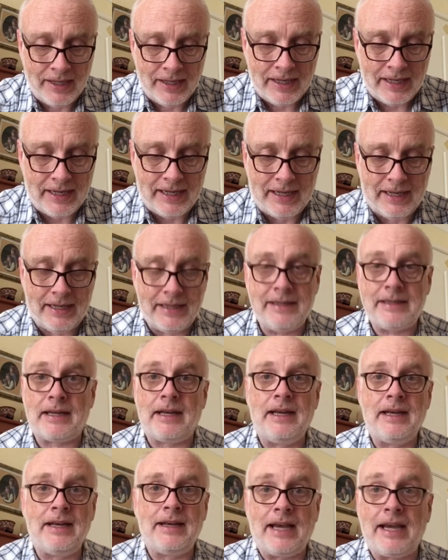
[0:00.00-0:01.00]
and
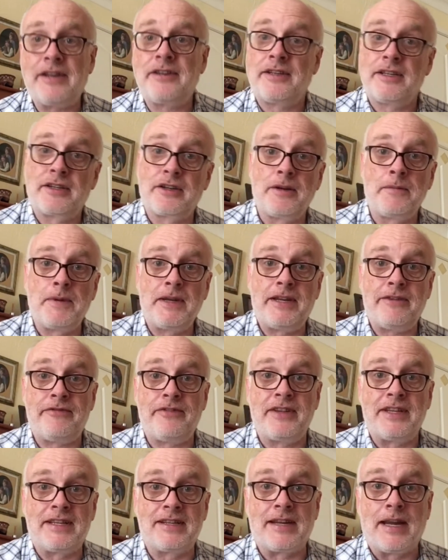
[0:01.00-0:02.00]
actually it's going to be different
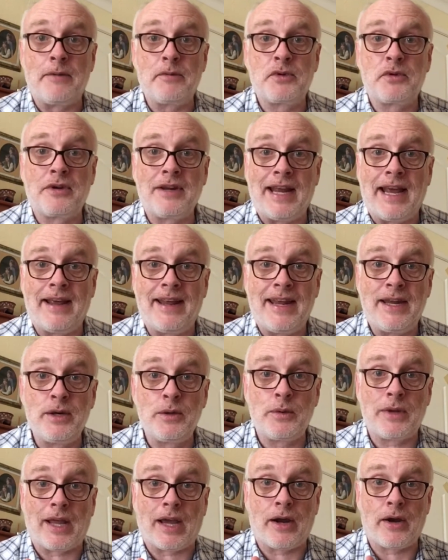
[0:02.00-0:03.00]
this time because we're going to end
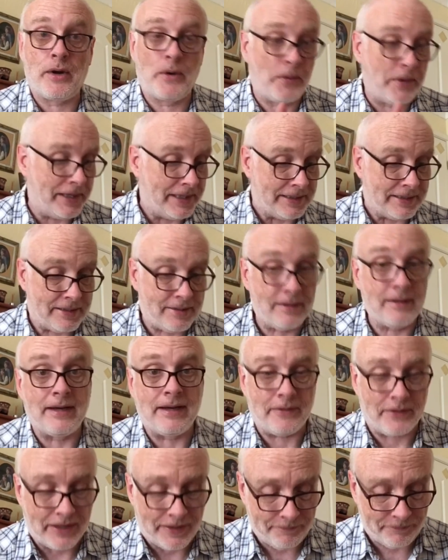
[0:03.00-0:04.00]
with a quiz. There
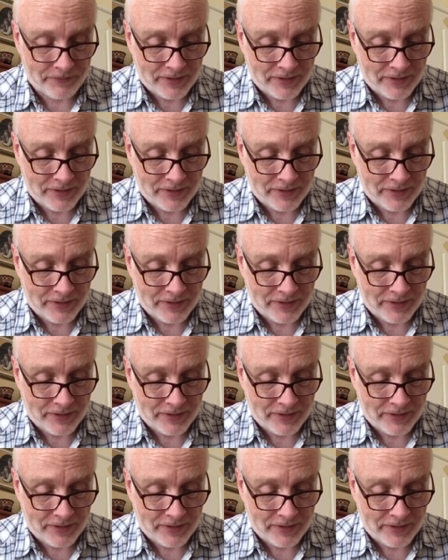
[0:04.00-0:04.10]
we are.